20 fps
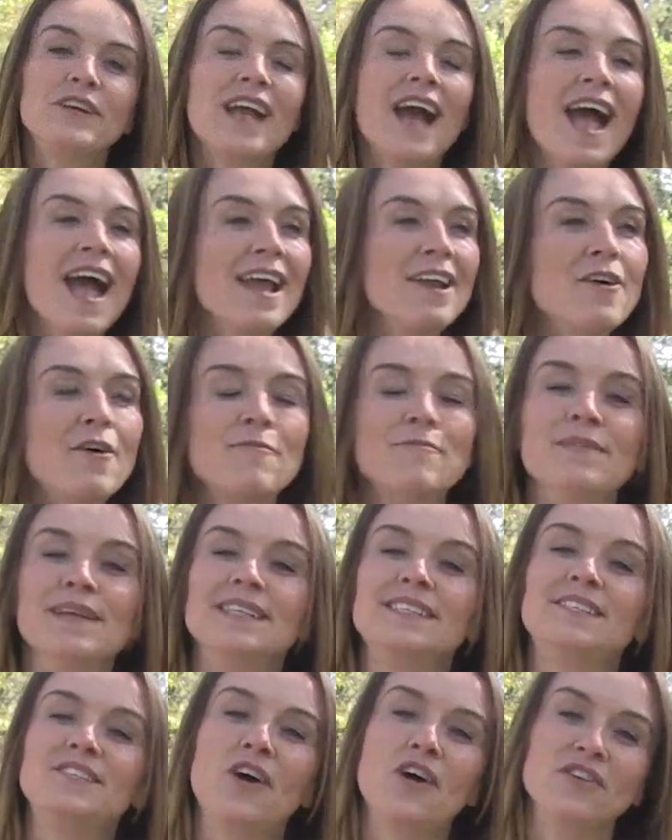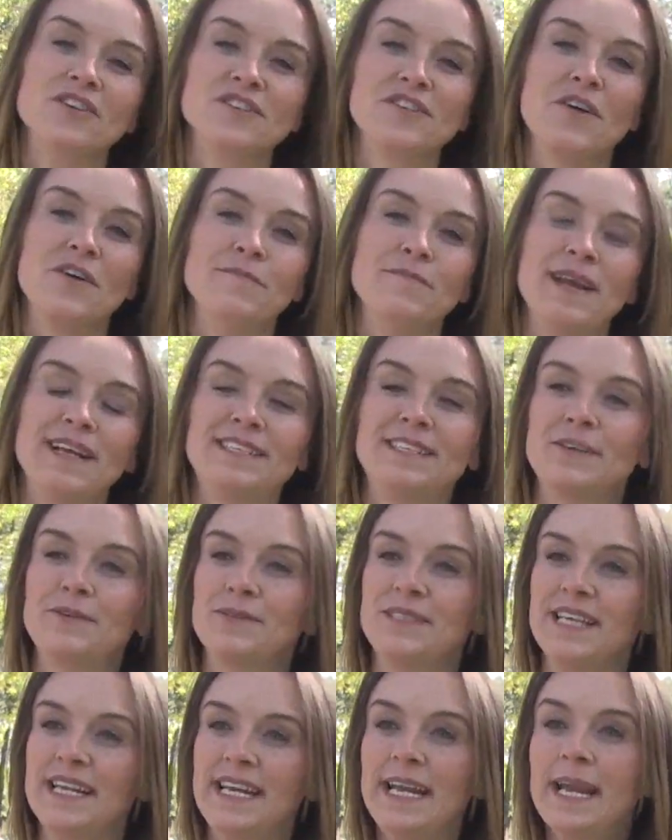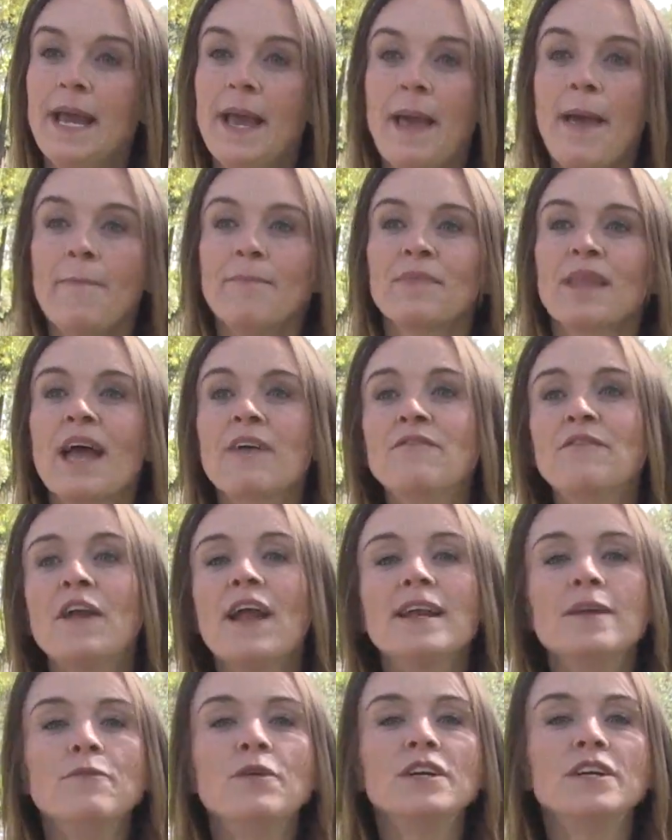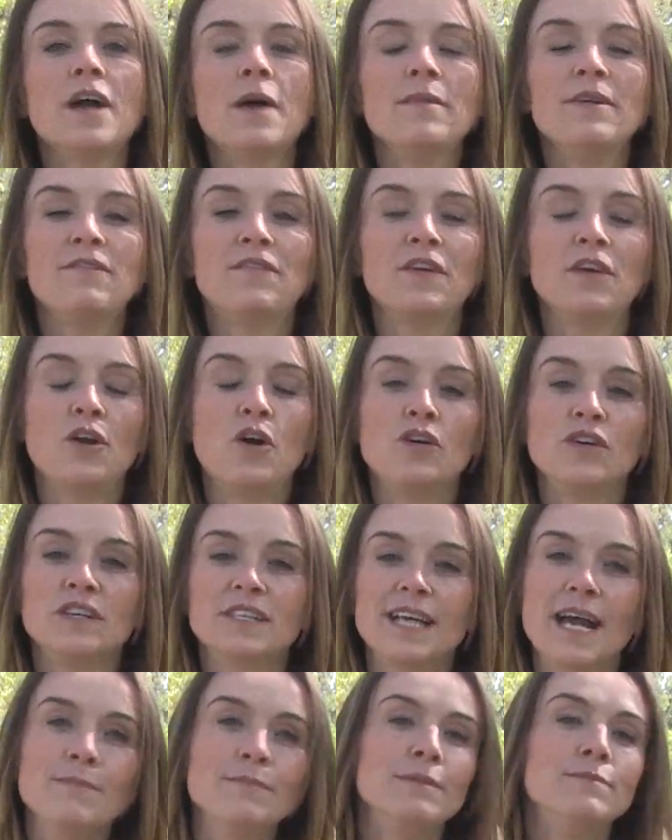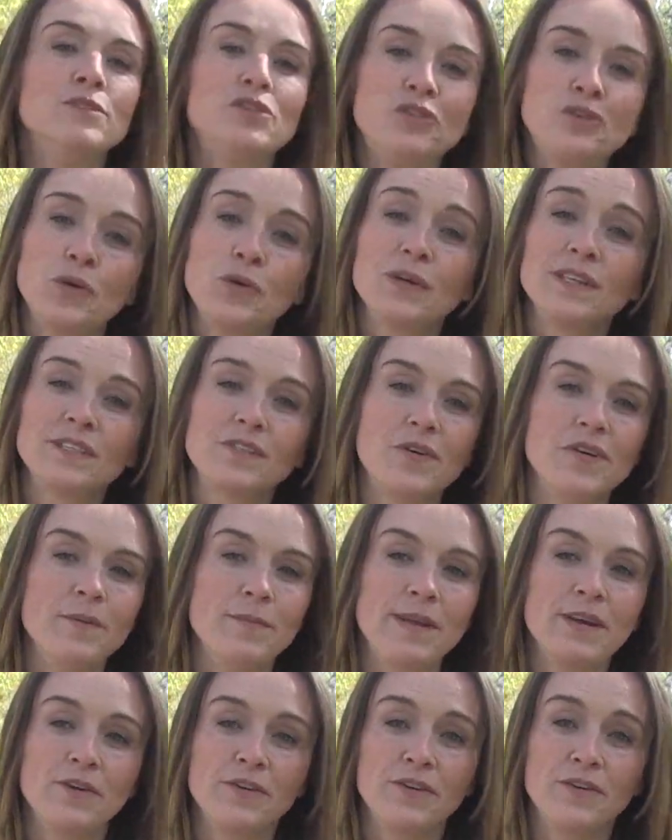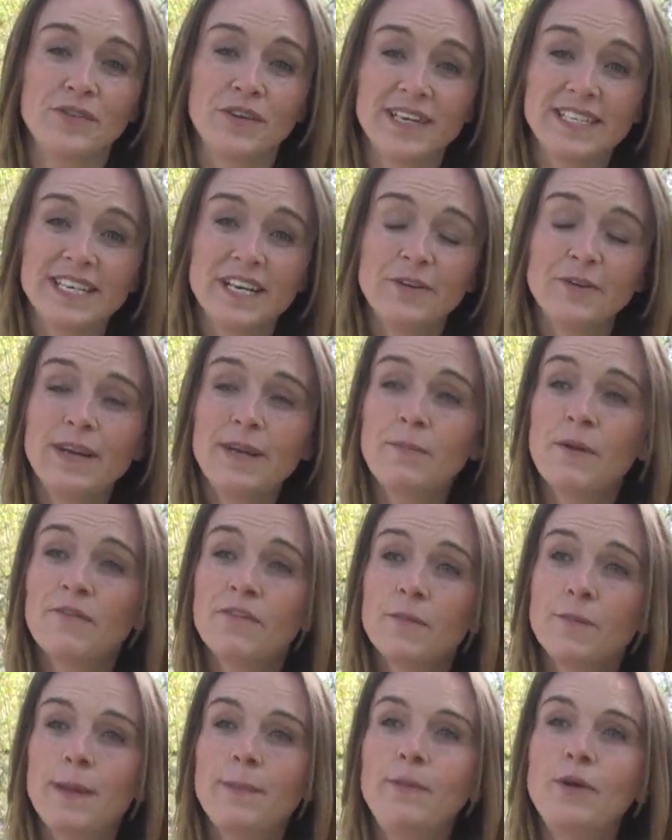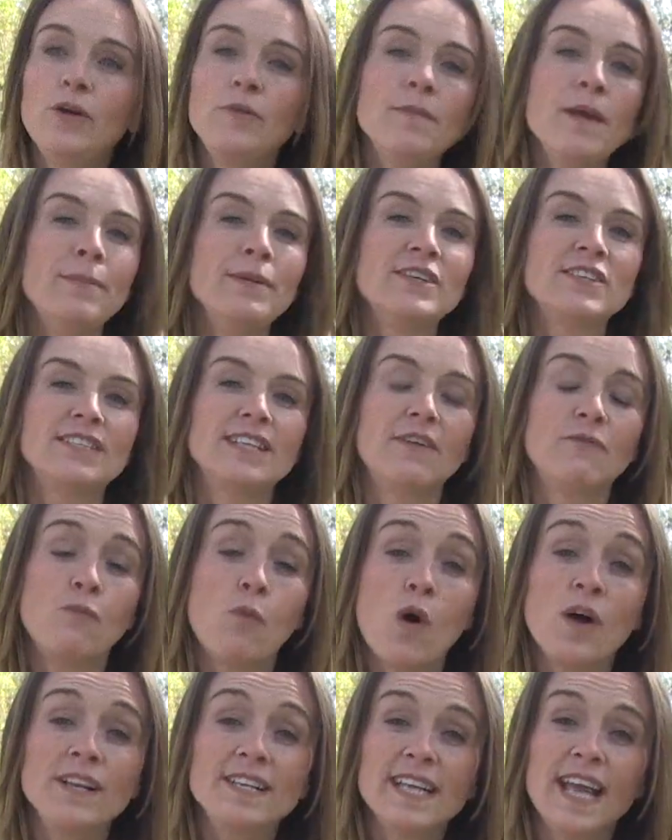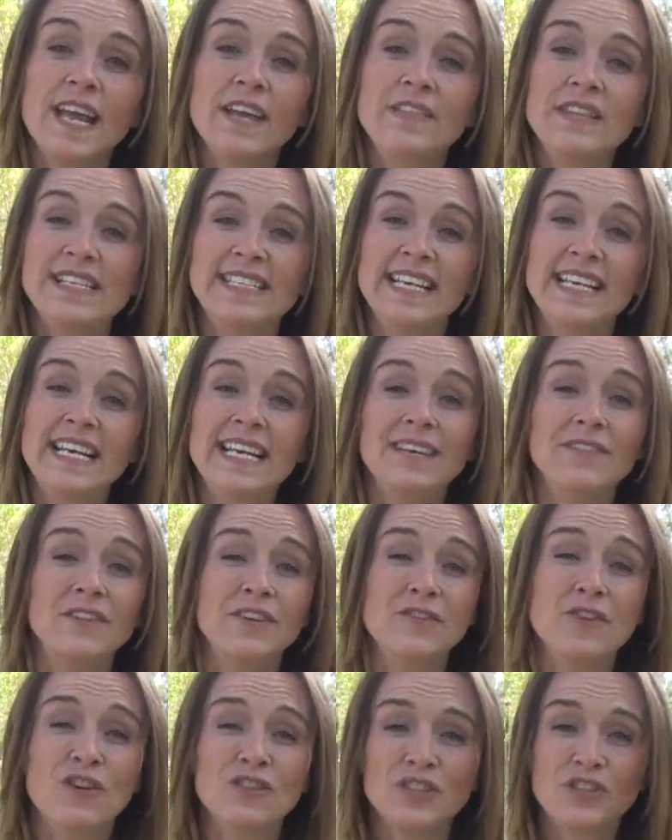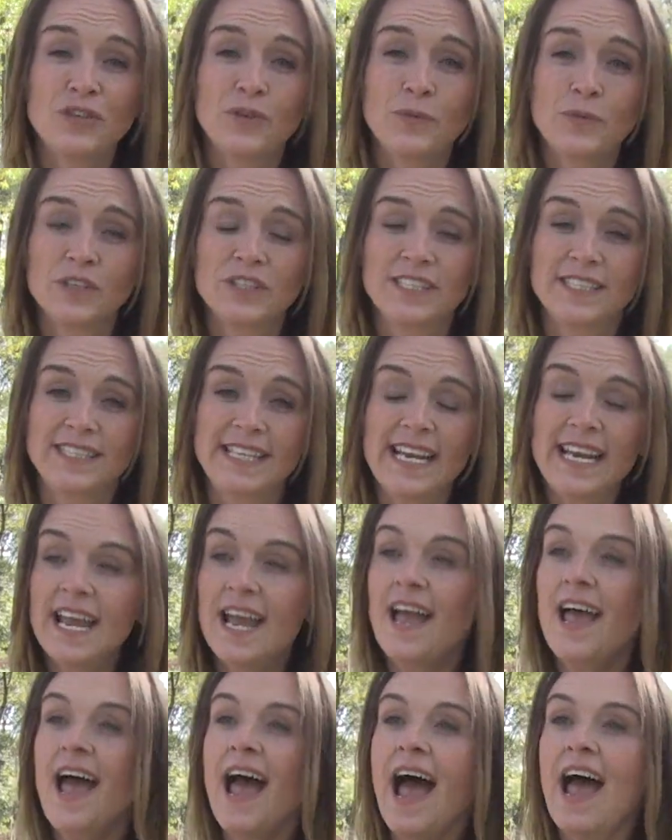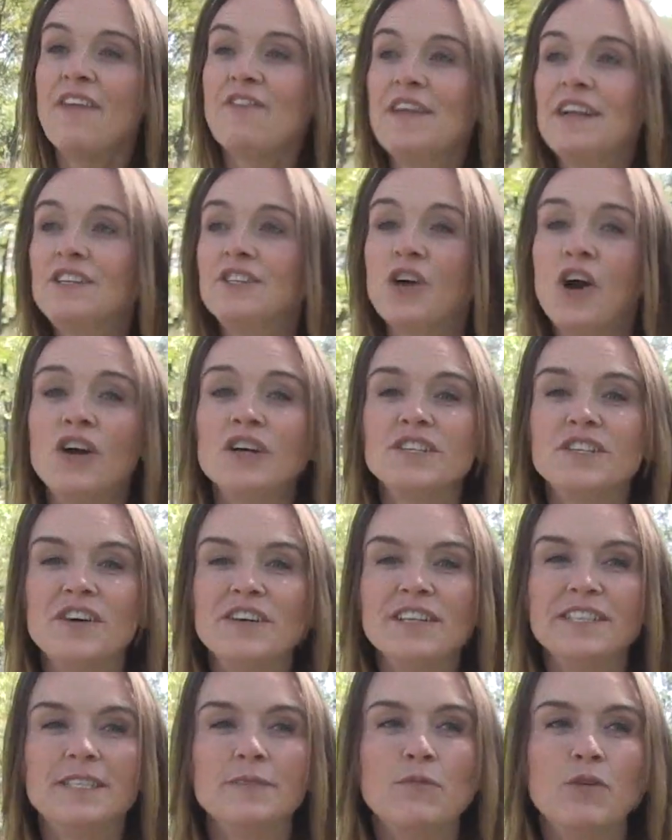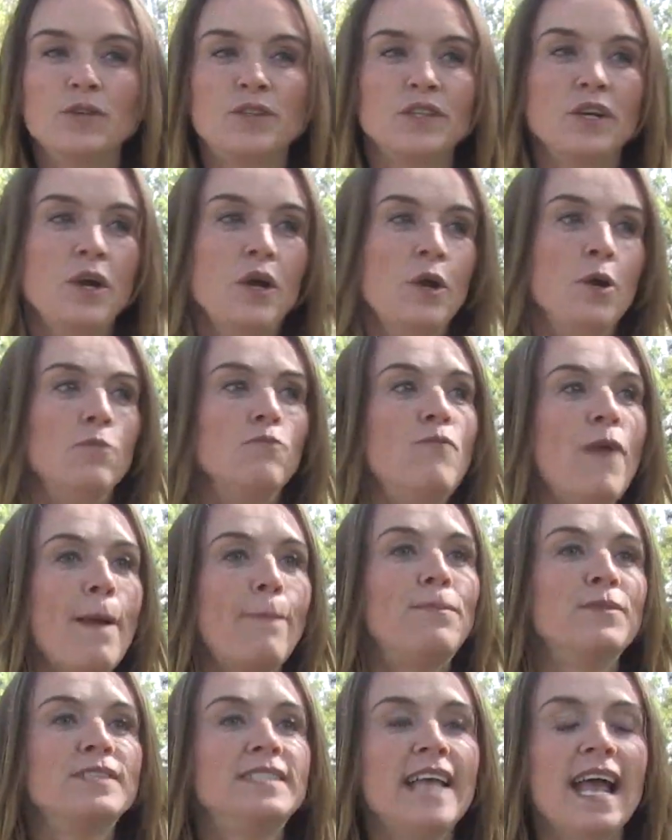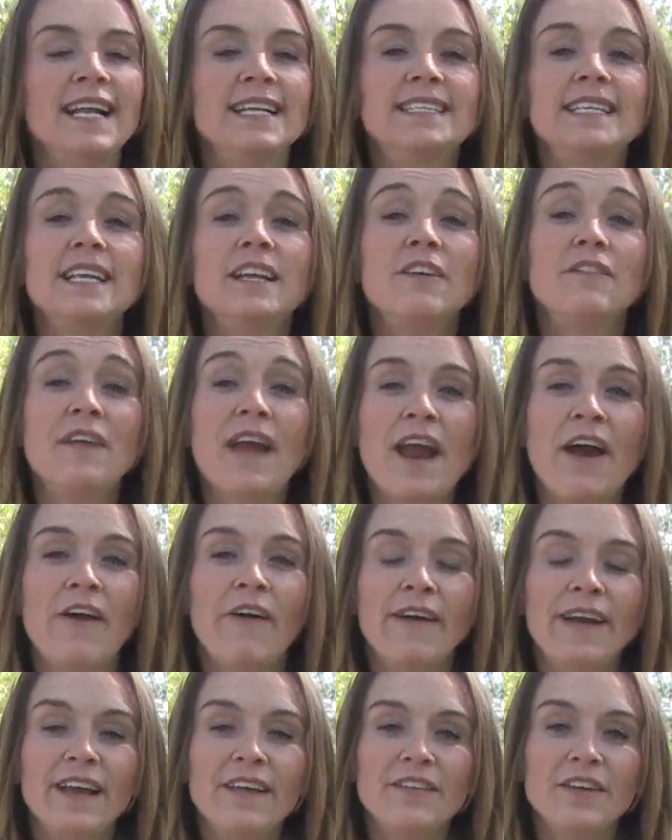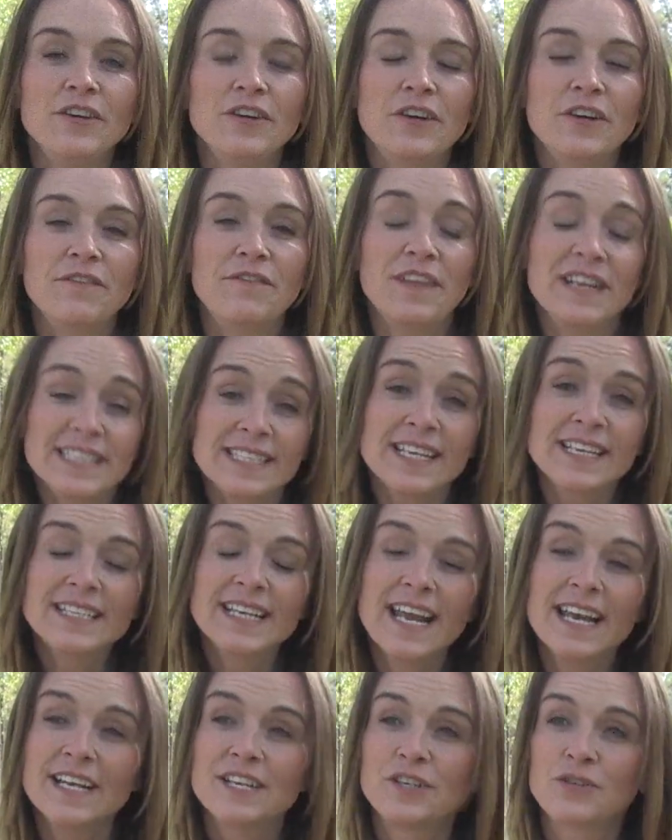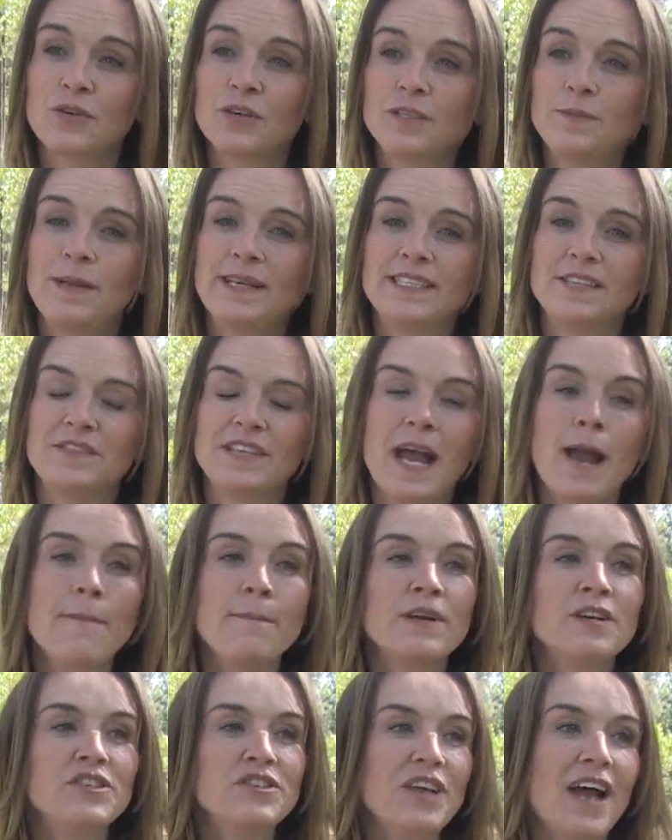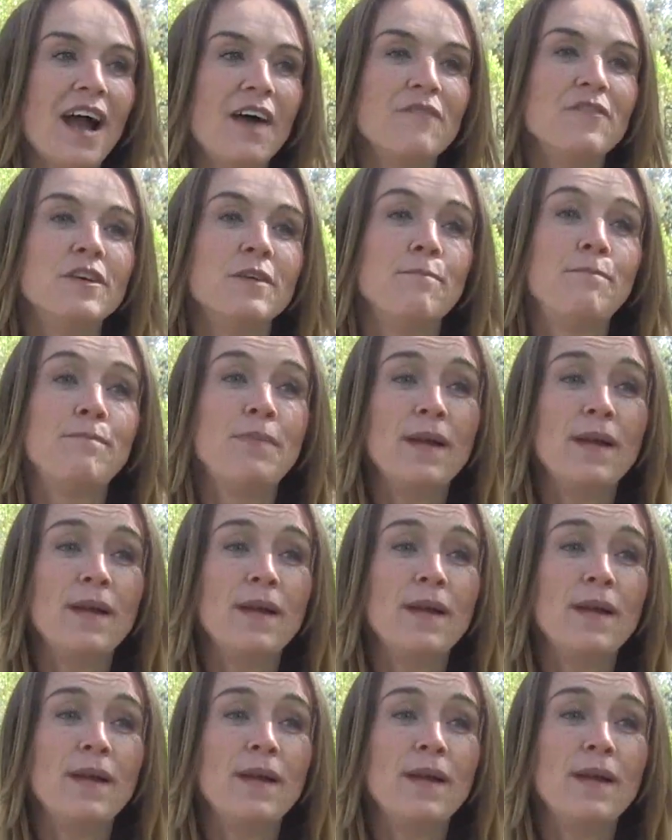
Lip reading: cannot miss downtown Mexico City. And for anyone coming for a longer time, I'm sure it's going to be on your itinerary. But for people who maybe just have one day in the city and they're not sure what to see, I think downtown is the most representative area that you could visit in a short space of time, because you have the